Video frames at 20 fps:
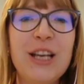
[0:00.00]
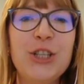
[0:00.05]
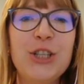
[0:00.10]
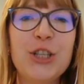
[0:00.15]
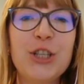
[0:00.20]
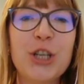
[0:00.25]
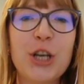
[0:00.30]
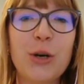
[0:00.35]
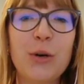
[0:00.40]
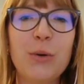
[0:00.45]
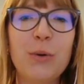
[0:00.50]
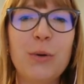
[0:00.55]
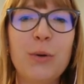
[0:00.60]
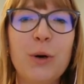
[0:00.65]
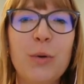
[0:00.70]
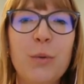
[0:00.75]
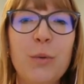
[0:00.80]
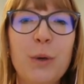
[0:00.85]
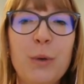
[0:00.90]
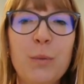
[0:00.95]

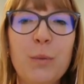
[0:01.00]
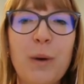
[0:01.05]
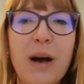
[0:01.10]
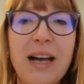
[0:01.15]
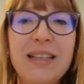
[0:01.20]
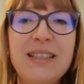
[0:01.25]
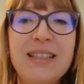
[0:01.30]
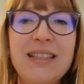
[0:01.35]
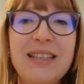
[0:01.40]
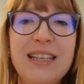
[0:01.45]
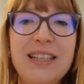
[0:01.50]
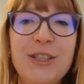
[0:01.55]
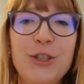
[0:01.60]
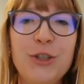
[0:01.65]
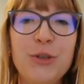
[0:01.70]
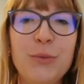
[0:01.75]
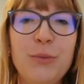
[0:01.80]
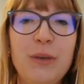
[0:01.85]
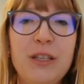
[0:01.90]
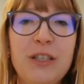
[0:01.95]
So we want this
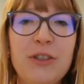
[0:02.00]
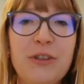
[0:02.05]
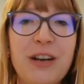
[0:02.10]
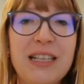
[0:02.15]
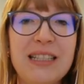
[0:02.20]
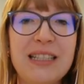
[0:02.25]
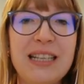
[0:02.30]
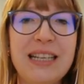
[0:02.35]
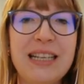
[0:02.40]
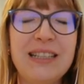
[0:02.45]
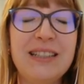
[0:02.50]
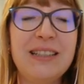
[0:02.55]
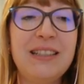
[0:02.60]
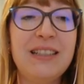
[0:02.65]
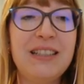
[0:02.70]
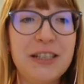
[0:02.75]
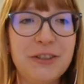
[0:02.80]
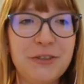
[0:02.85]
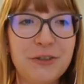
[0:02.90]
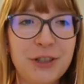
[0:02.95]
to be translated
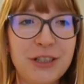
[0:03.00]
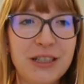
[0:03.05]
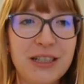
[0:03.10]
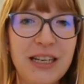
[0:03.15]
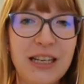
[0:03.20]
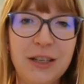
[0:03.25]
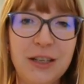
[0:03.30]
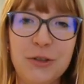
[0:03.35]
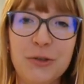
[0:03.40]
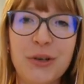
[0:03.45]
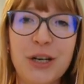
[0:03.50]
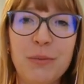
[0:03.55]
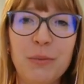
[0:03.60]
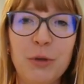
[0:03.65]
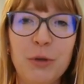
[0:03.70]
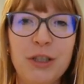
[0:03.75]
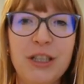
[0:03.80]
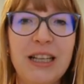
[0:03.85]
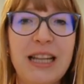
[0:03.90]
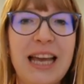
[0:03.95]
differently into our
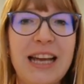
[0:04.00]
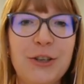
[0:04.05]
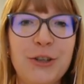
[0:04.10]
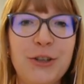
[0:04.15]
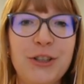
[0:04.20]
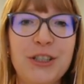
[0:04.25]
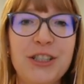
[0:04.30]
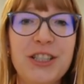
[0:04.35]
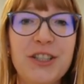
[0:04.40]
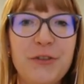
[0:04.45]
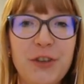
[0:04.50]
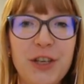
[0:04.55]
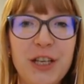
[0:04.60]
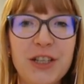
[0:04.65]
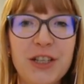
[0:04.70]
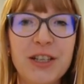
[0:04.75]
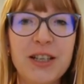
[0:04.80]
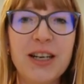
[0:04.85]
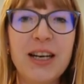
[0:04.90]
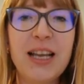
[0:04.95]
multilateral
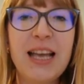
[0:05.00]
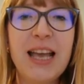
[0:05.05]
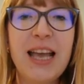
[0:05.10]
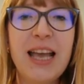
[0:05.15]
sphere